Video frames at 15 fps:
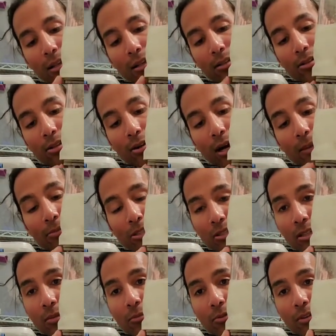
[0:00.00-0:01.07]
So I'm just going
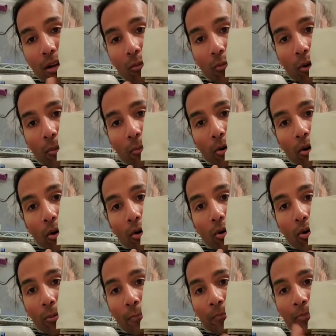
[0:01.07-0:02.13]
to move it up one more
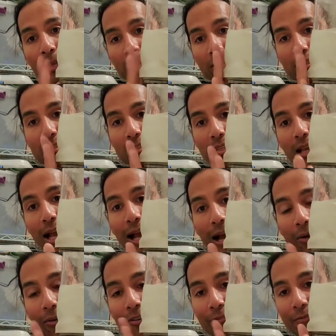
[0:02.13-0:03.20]
hole to see
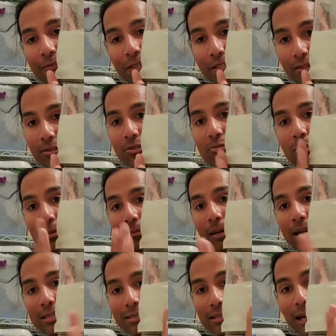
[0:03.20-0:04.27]
how it feels with
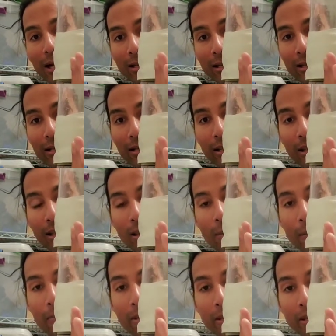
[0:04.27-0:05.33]
my socket
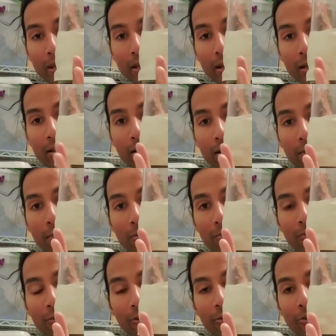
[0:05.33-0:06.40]
being a little bit
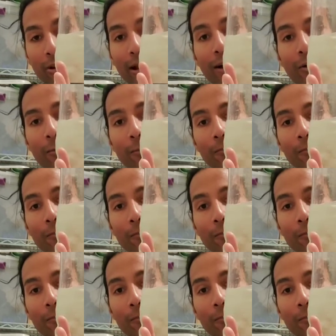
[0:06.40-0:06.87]
further out